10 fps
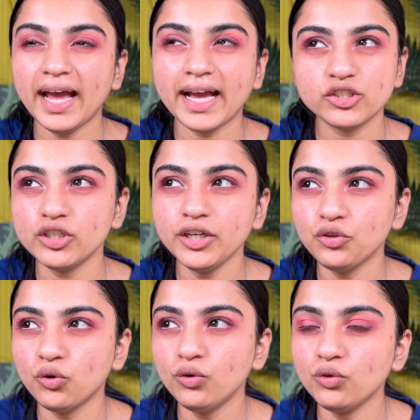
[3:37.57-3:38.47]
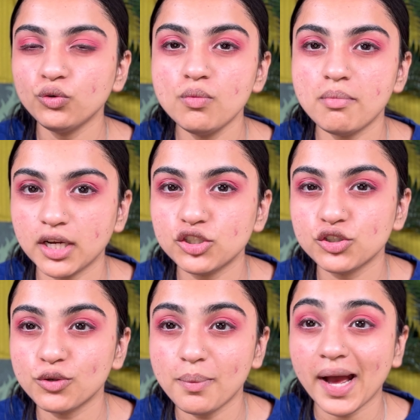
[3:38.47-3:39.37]
actually don't do much
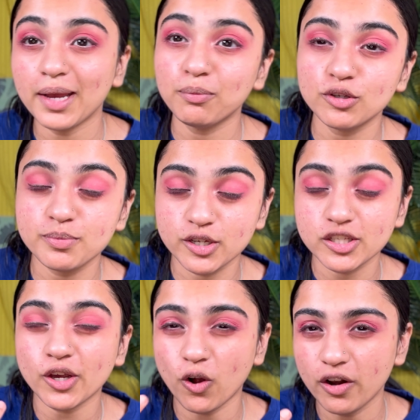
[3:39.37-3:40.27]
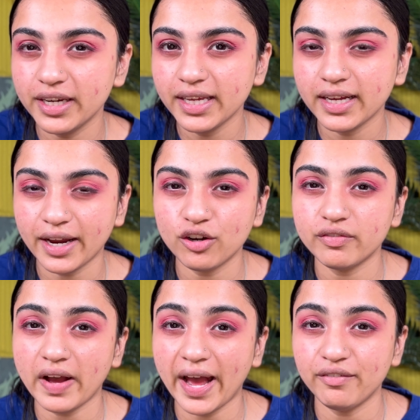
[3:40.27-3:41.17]
to my eyebrows because I already kind of
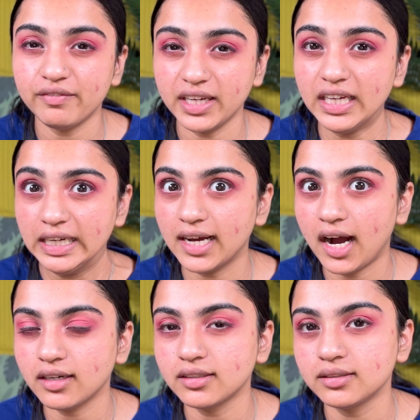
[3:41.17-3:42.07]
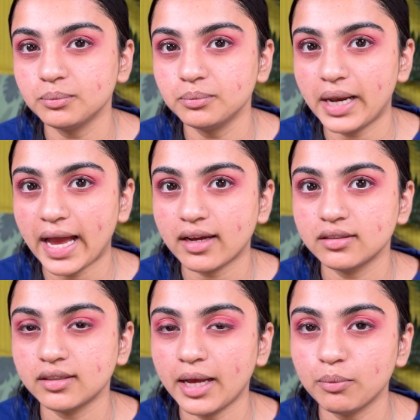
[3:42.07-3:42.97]
have very dark black
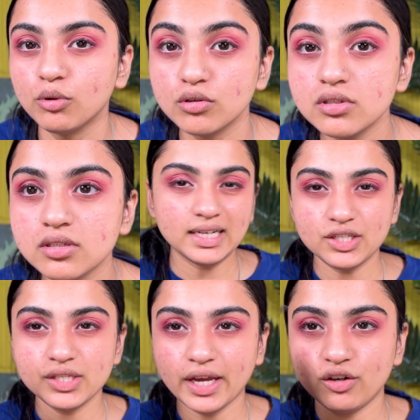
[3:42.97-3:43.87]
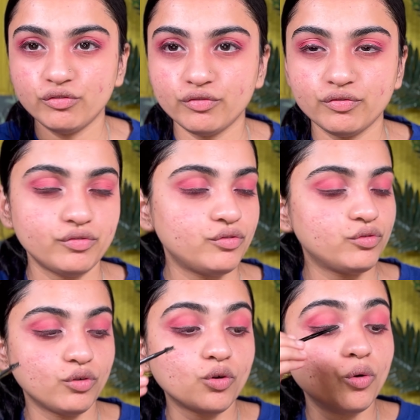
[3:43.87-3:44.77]
eyebrows. I just kind of
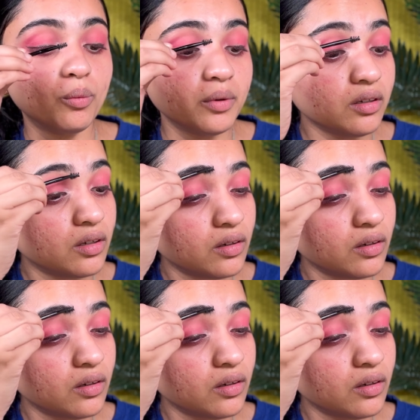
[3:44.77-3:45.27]
comb it.